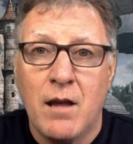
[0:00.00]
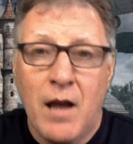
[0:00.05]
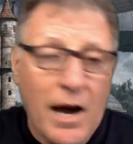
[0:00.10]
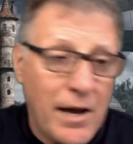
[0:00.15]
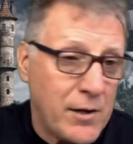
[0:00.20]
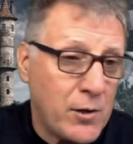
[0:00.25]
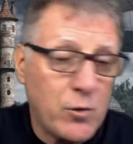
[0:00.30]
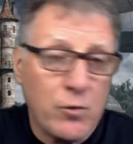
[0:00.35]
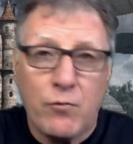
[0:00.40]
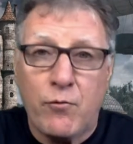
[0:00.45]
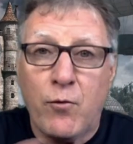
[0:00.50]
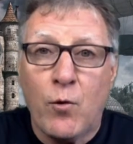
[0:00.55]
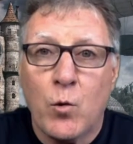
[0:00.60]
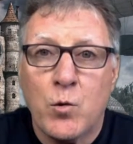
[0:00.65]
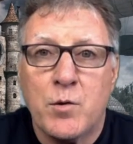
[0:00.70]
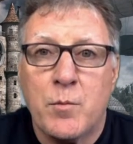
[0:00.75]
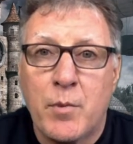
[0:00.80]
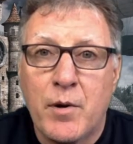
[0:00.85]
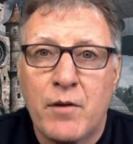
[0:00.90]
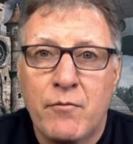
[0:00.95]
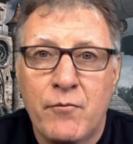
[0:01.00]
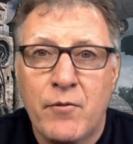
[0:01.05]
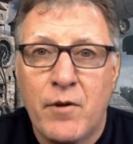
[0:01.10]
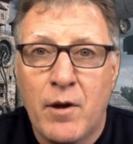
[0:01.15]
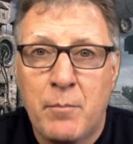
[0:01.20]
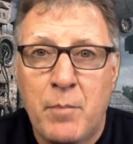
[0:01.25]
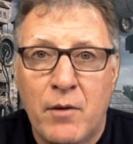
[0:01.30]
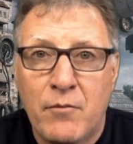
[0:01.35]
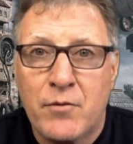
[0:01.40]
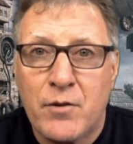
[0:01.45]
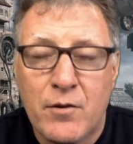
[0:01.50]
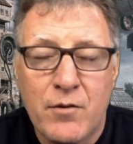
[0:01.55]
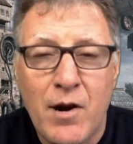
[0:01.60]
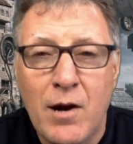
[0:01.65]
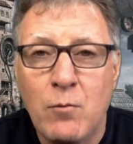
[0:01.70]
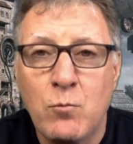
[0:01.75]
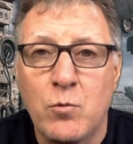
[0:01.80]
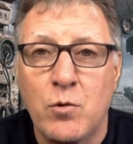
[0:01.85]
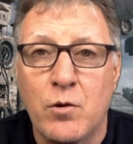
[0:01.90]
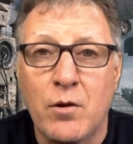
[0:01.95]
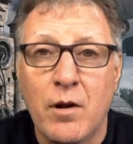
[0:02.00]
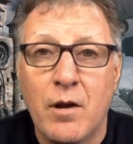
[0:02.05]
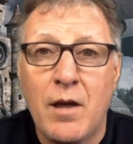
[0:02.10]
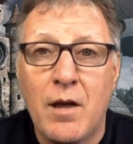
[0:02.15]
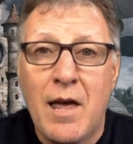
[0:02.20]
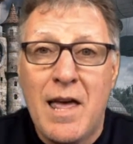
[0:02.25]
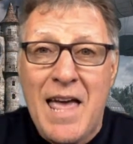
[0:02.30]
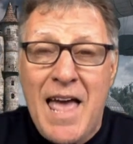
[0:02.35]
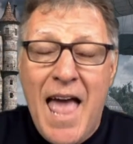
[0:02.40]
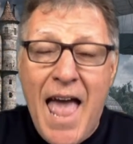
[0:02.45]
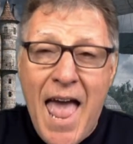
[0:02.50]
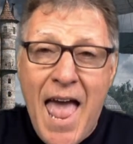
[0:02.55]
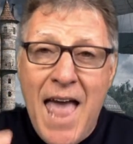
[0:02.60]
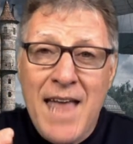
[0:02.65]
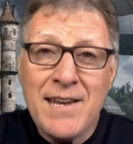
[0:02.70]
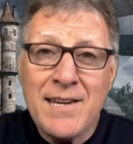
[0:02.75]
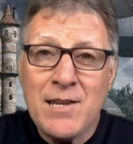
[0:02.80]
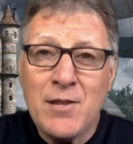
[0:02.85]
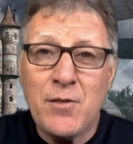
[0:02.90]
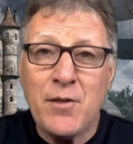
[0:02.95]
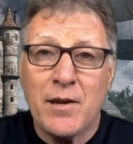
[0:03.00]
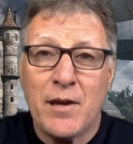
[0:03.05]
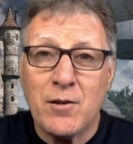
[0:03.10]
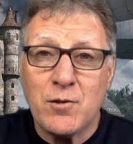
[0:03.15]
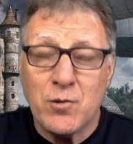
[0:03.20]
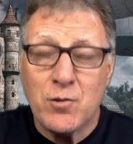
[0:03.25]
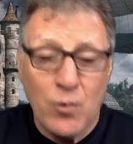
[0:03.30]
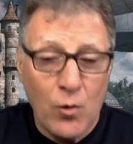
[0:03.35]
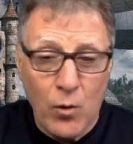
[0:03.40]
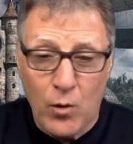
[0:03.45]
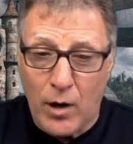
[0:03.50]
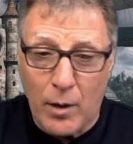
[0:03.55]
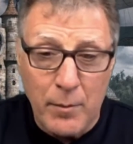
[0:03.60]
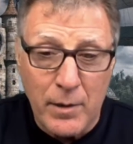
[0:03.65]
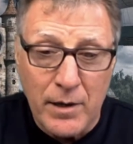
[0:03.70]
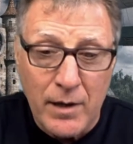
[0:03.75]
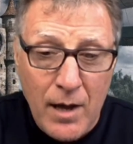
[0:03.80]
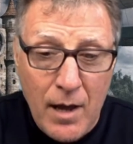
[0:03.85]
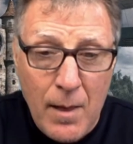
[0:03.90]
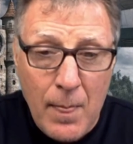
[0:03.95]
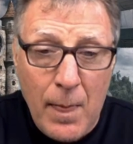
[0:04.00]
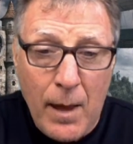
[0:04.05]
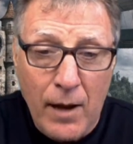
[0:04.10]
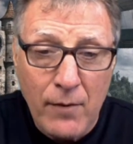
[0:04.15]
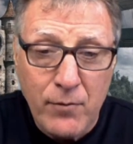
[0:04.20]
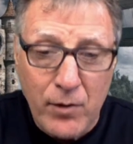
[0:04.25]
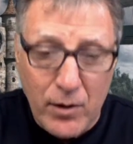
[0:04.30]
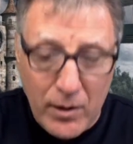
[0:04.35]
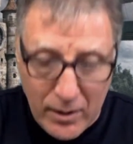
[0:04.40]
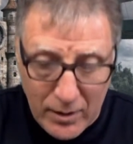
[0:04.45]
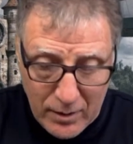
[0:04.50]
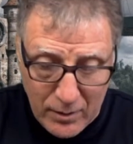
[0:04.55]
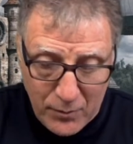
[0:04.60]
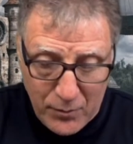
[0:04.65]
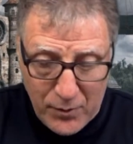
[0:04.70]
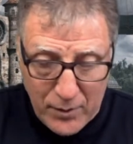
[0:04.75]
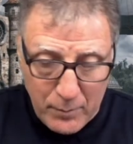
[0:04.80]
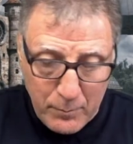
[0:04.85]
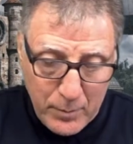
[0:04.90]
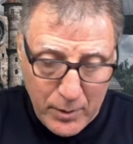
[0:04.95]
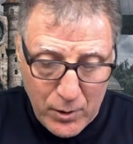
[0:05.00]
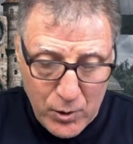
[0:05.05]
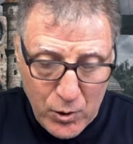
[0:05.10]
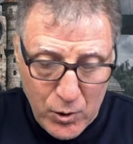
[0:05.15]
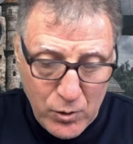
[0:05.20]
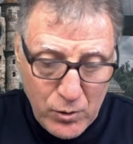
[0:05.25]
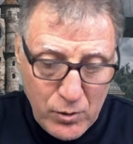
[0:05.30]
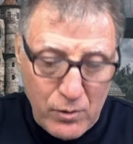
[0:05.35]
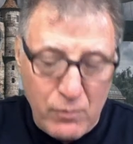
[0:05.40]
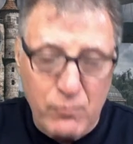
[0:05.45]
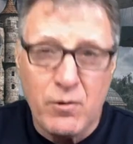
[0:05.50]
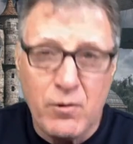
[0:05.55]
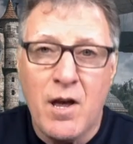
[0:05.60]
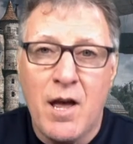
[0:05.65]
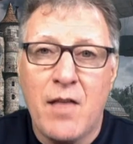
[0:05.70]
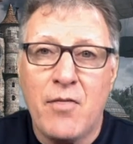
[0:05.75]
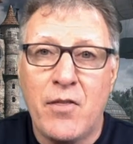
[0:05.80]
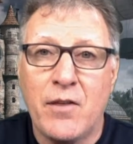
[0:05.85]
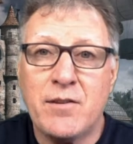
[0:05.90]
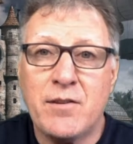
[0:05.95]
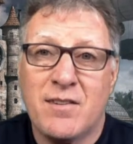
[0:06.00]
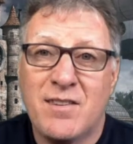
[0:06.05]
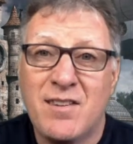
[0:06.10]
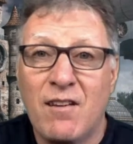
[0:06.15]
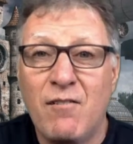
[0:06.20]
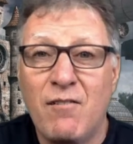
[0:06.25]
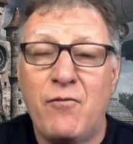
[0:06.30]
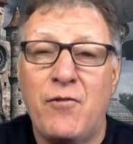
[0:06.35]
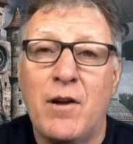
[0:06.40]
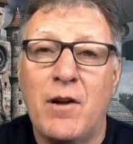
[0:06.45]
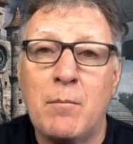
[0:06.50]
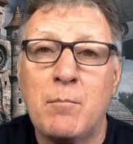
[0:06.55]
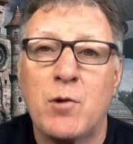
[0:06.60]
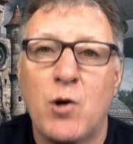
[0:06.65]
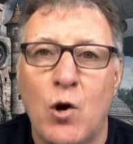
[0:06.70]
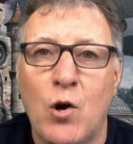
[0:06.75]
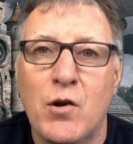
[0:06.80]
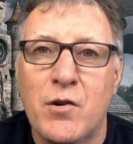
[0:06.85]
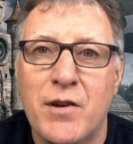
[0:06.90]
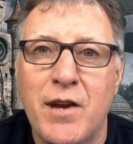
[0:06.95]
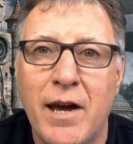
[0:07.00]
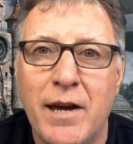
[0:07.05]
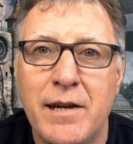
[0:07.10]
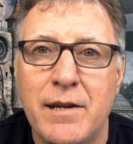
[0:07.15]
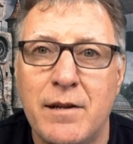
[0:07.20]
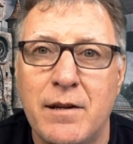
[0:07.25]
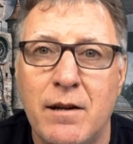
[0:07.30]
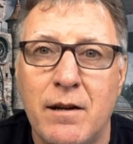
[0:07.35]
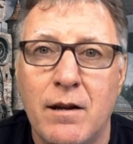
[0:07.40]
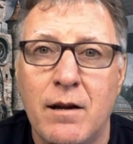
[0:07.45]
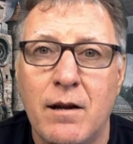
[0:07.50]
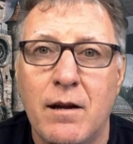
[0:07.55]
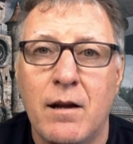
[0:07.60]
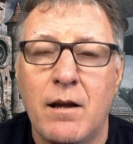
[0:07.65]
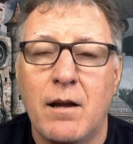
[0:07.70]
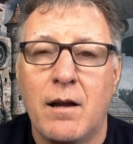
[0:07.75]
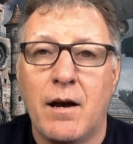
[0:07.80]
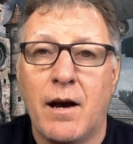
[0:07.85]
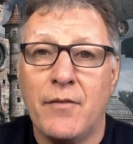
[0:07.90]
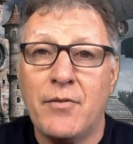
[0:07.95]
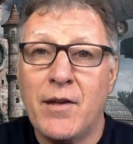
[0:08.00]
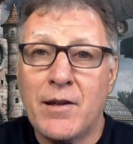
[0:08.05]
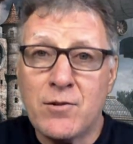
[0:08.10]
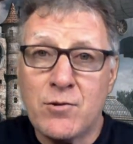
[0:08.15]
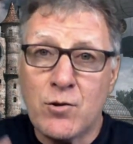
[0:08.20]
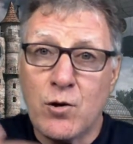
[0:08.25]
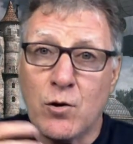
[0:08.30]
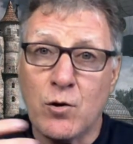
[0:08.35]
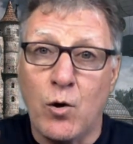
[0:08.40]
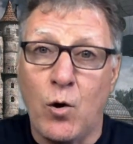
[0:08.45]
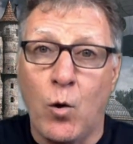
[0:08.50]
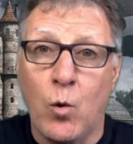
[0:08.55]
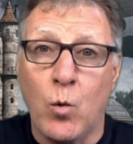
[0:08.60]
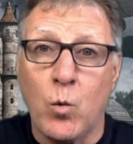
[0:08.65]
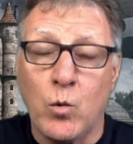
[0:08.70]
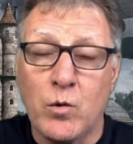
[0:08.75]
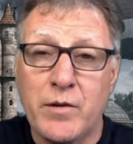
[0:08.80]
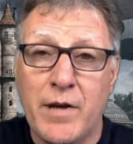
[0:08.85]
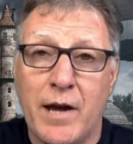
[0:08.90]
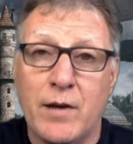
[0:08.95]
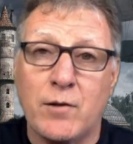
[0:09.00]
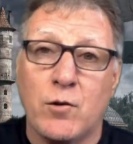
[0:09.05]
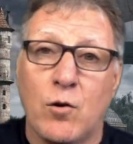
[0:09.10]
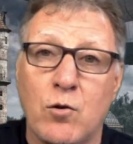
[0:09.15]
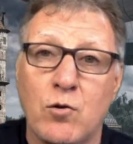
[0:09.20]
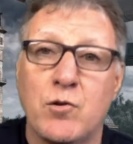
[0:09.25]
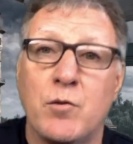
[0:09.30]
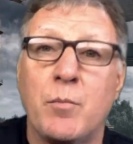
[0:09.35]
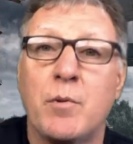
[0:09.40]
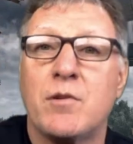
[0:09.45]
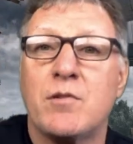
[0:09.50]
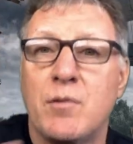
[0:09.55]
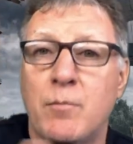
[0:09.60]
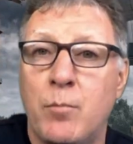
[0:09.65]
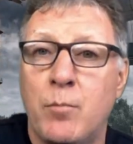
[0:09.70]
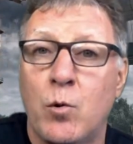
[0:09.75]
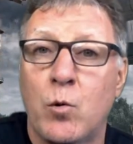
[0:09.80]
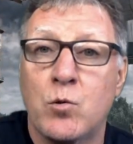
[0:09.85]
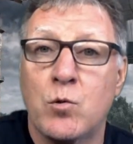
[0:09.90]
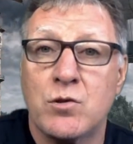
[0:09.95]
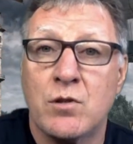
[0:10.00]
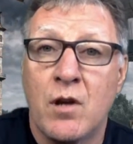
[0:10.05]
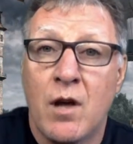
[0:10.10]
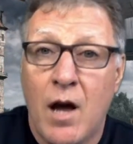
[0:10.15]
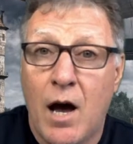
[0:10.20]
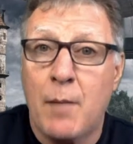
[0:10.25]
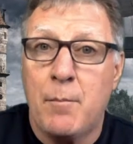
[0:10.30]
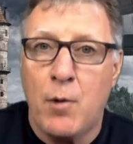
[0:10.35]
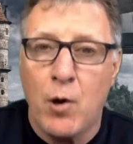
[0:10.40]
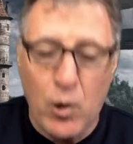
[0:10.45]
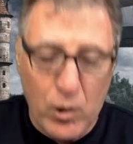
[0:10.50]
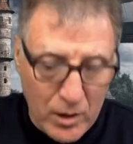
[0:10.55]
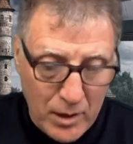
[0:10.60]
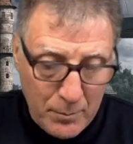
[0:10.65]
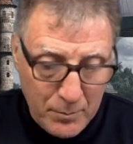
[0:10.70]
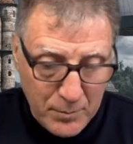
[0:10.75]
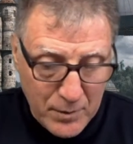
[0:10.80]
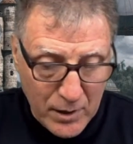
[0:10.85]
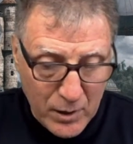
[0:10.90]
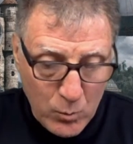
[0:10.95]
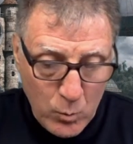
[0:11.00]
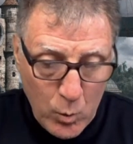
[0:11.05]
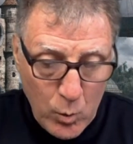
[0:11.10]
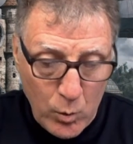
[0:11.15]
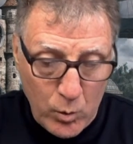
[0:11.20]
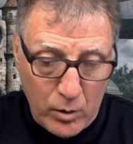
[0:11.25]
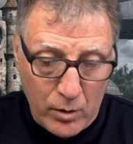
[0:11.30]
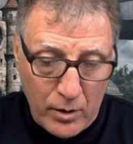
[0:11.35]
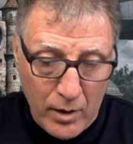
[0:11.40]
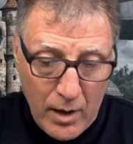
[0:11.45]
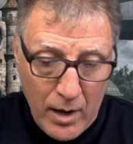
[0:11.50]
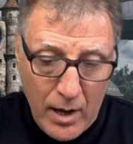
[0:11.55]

and it could float above, above the ground anything at all. I mean, I've got a thing by here, there's a film called Nine, and that's got old technology, but it's a post apocalyptic world.